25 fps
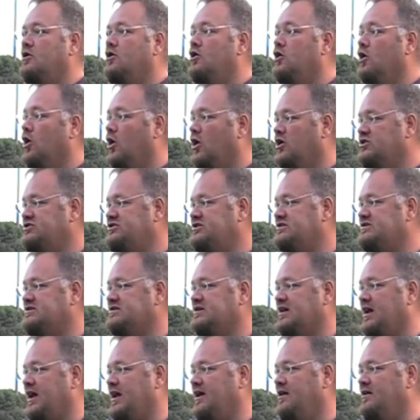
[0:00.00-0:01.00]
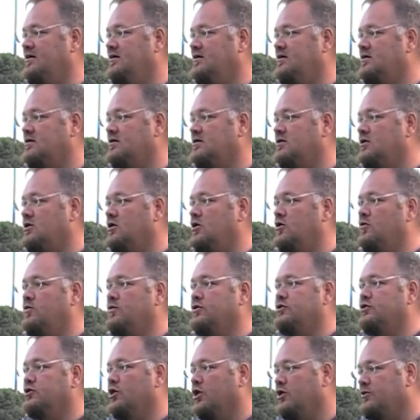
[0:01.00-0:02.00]
larger scale
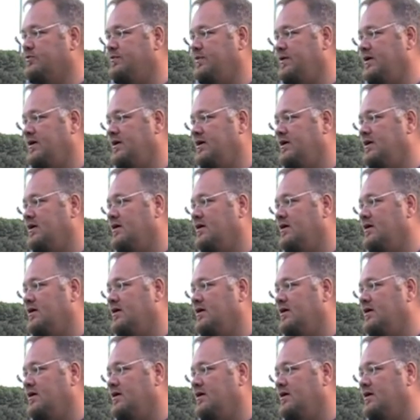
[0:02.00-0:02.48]
would not be